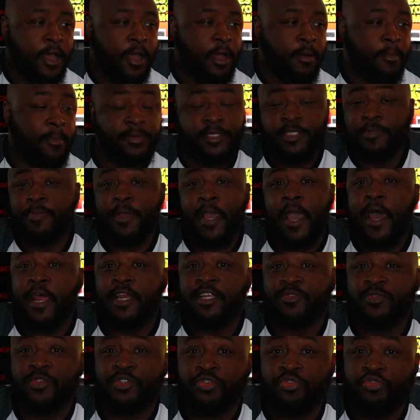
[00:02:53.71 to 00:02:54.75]
um, I'm just be
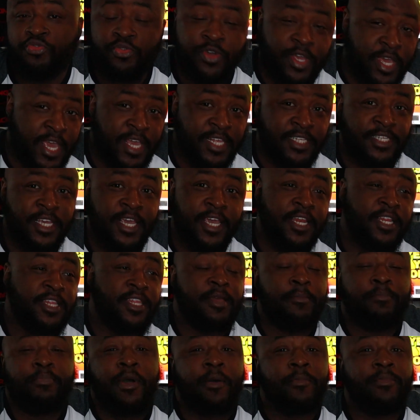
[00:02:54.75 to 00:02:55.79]
honest with you. You can't say
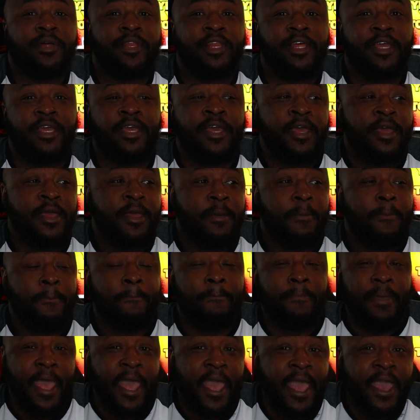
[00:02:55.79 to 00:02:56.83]
anything publicly
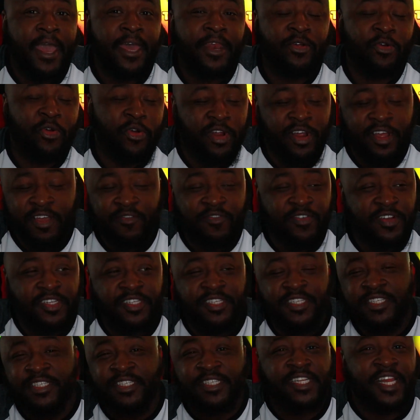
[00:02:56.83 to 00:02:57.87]
bad or even
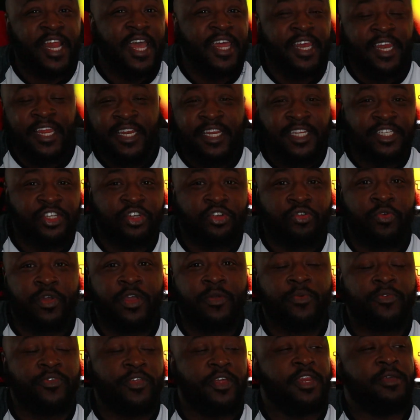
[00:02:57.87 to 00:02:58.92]
slightly
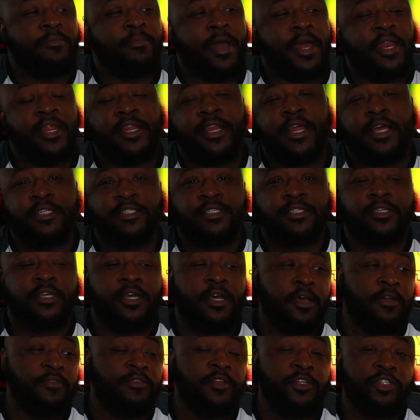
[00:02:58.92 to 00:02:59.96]
disagree with anybody that's
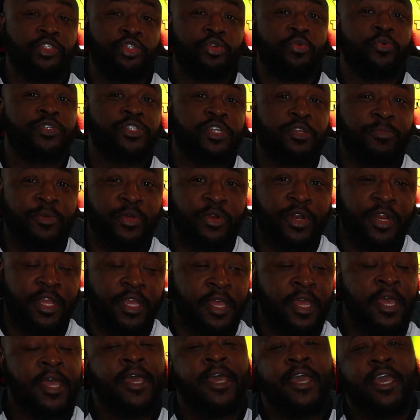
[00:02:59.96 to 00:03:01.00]
of uh, the Jewish
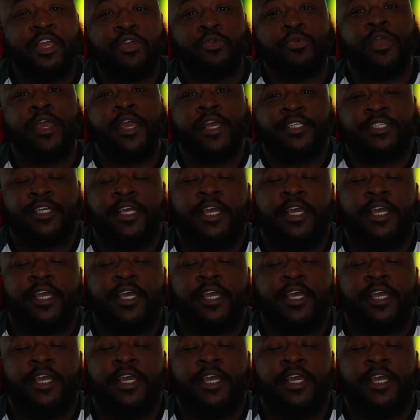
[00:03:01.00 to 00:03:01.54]
community, and you can't